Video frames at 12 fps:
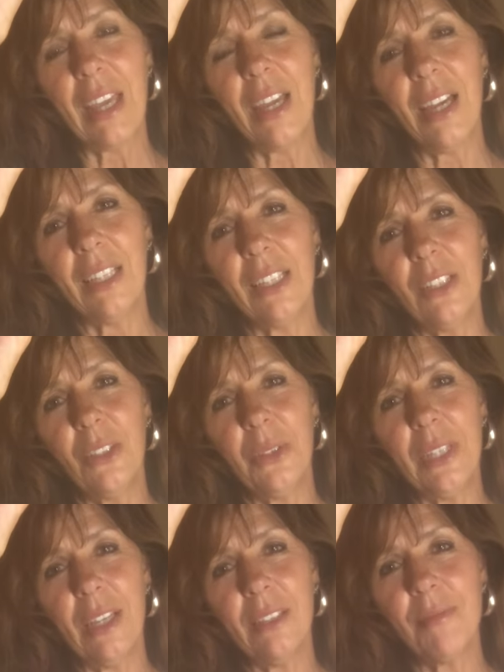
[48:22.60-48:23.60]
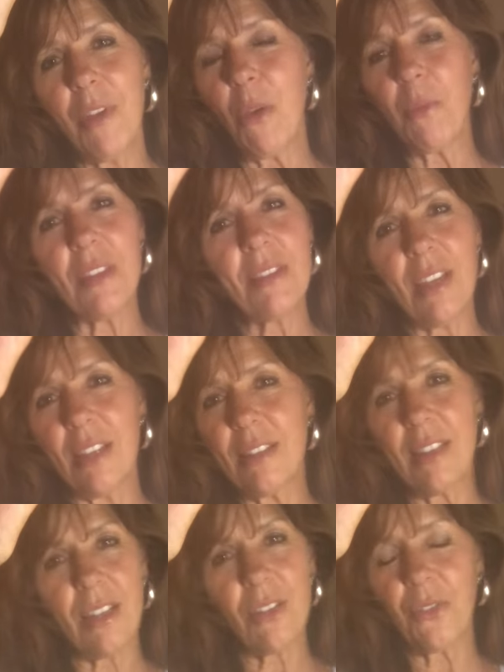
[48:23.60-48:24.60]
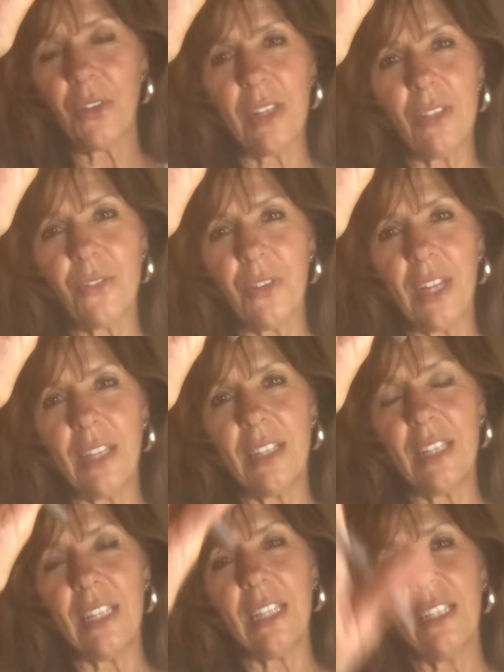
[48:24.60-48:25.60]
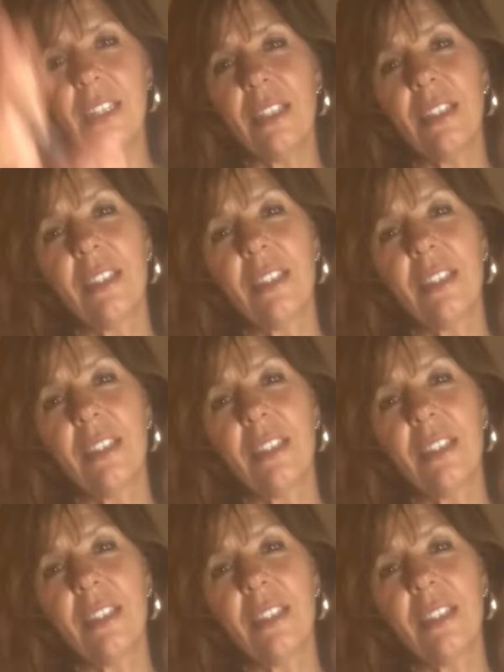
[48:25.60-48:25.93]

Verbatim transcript: Hallelujah. Whom the Son sets free is free indeed.